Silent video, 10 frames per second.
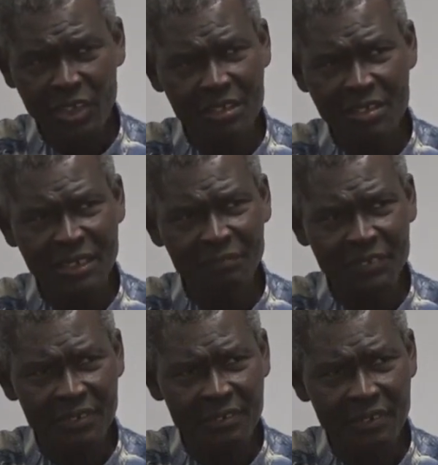church
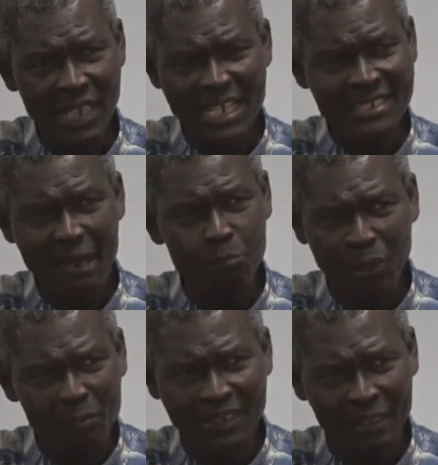services. That's
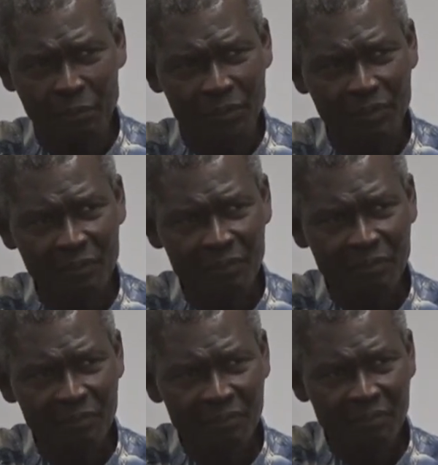abominable.
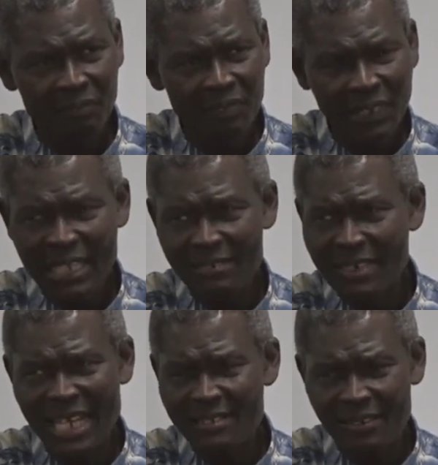
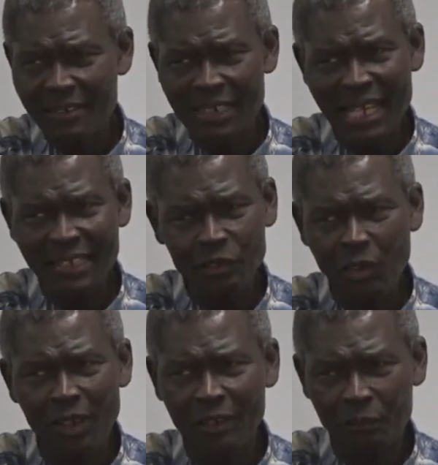That's
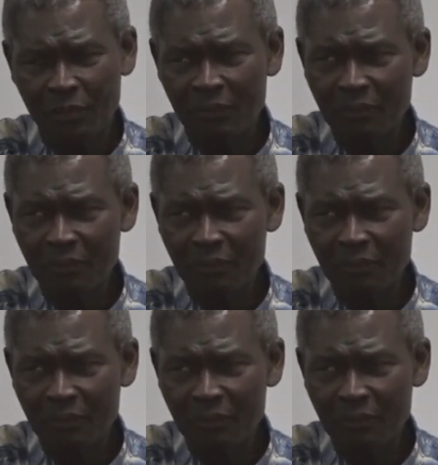horrible.